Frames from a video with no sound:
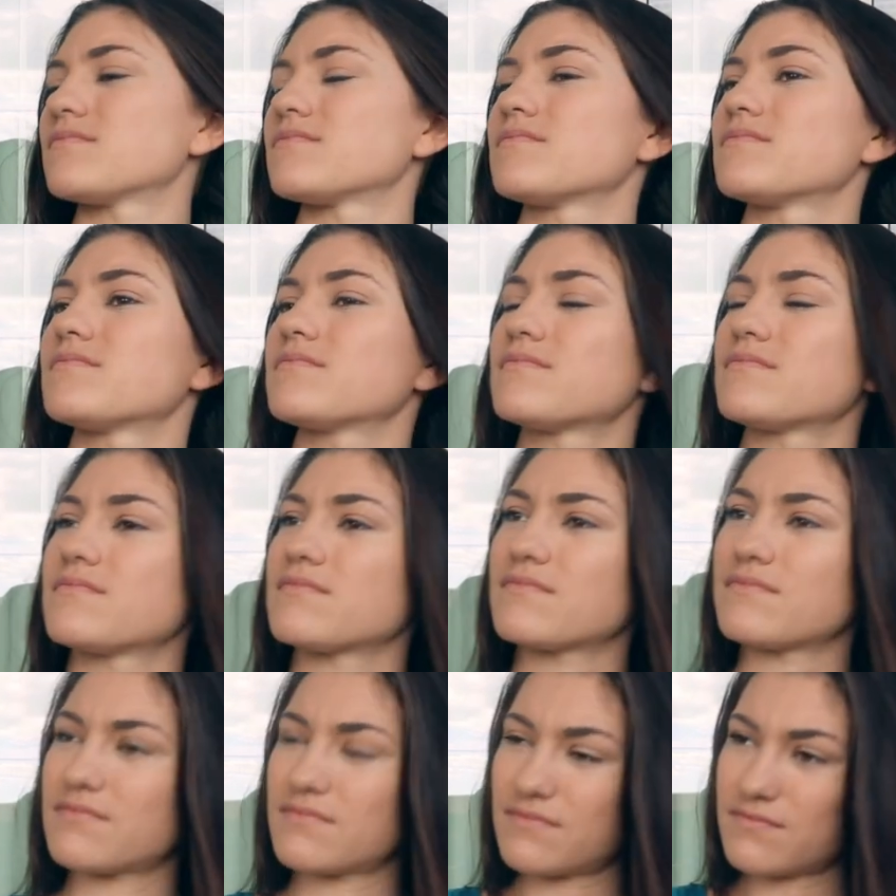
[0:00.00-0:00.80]

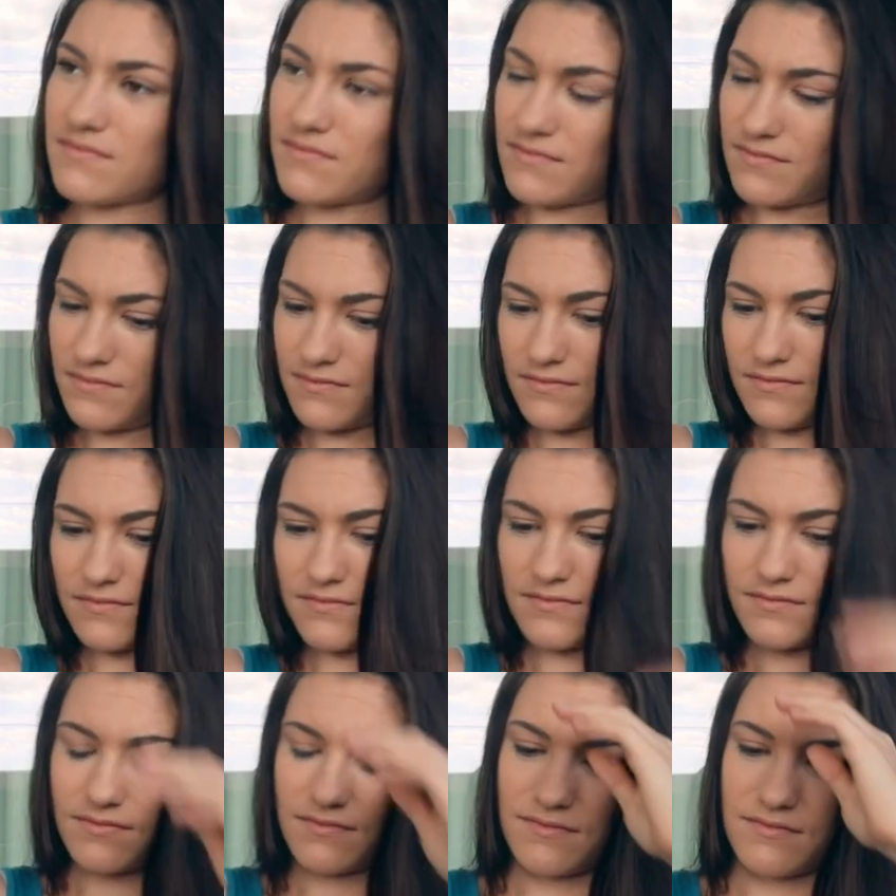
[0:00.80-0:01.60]

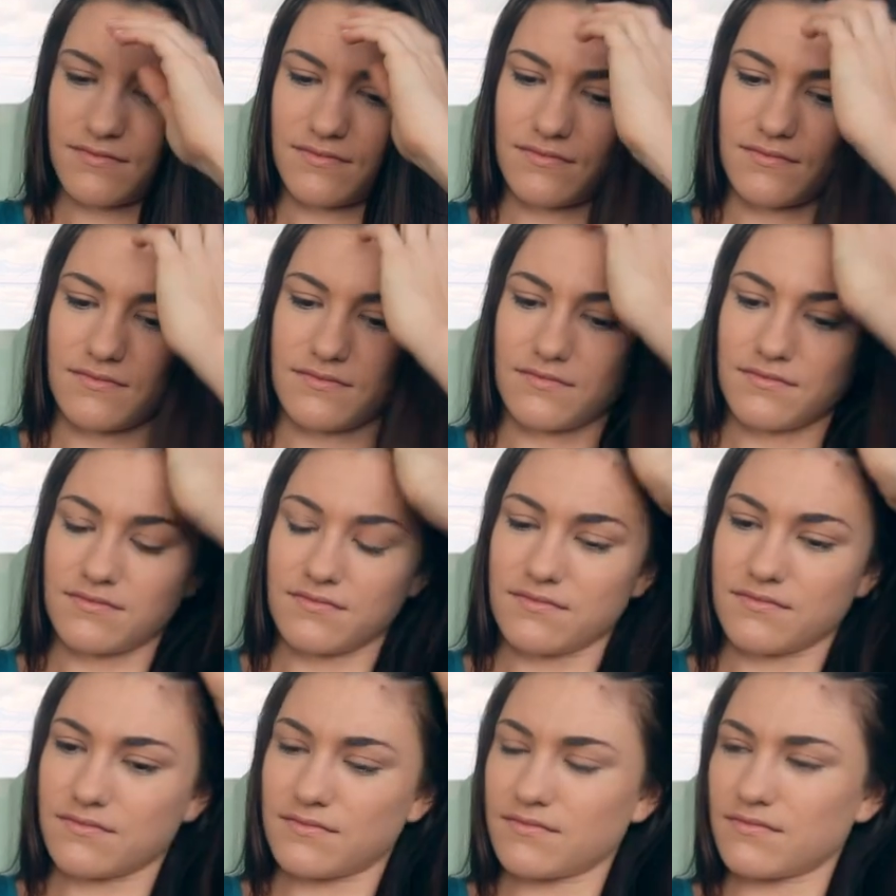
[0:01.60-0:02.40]

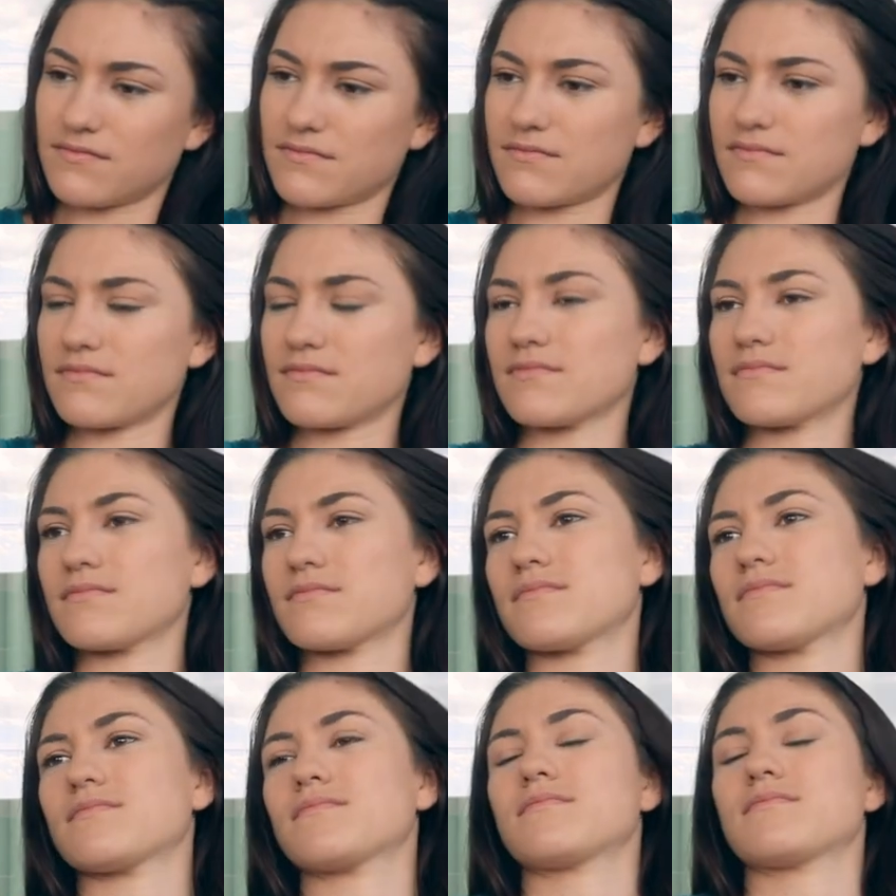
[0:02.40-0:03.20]

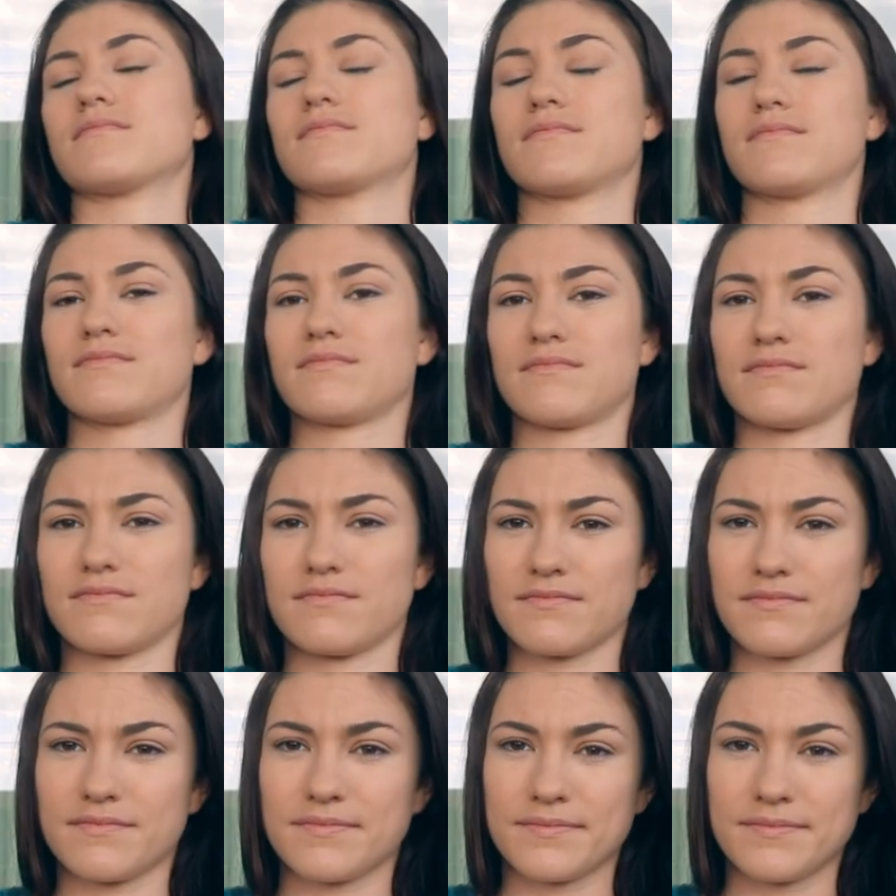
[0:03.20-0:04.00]

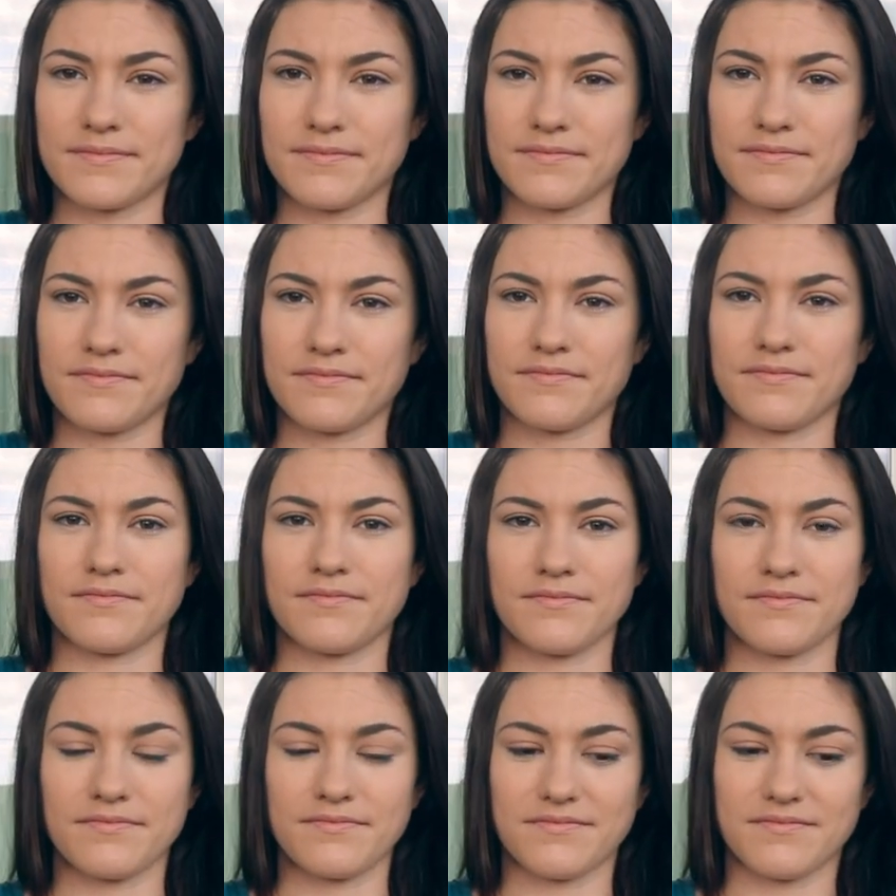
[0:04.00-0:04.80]

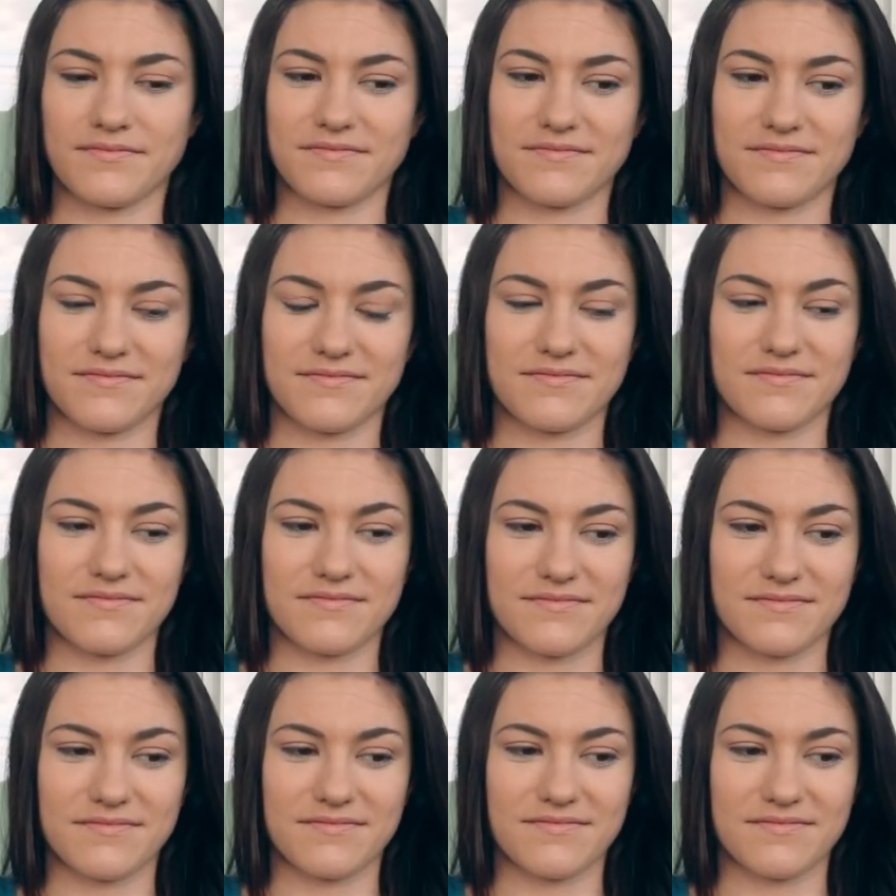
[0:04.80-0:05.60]

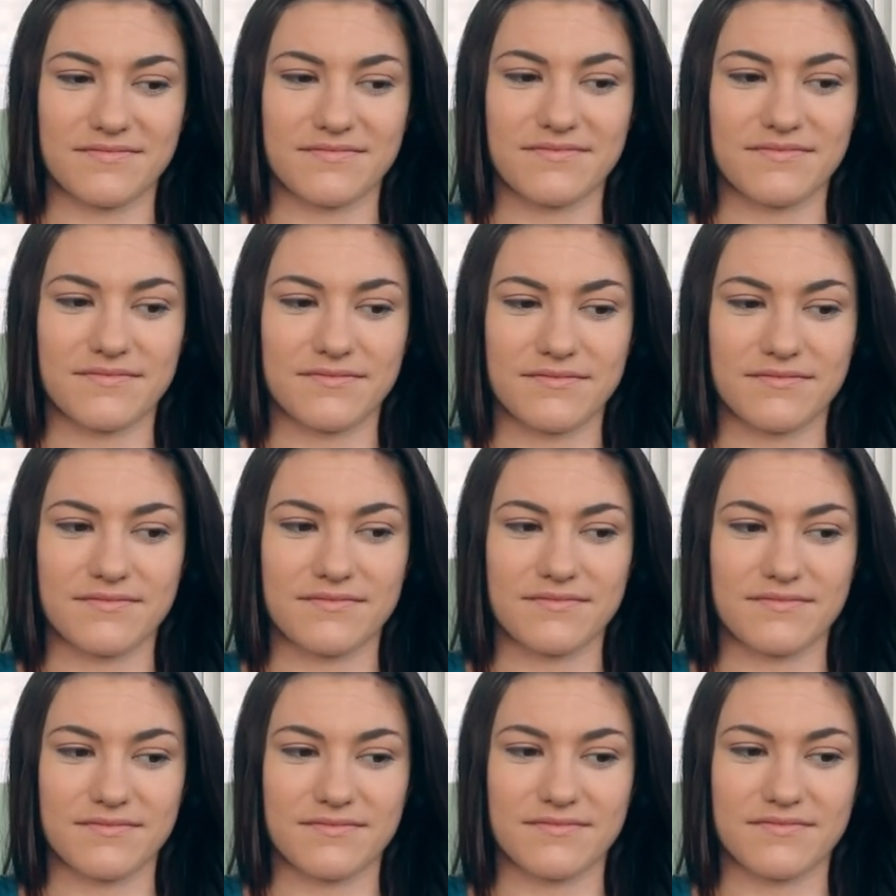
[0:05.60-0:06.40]

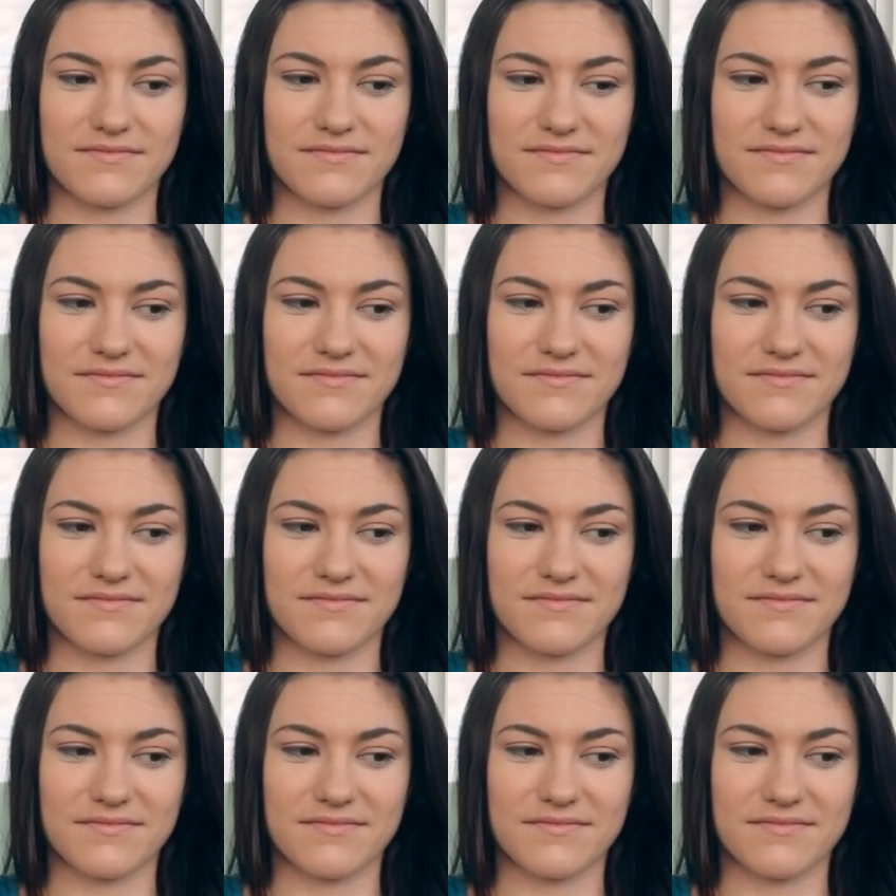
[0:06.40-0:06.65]
No words are spoken by the person on screen.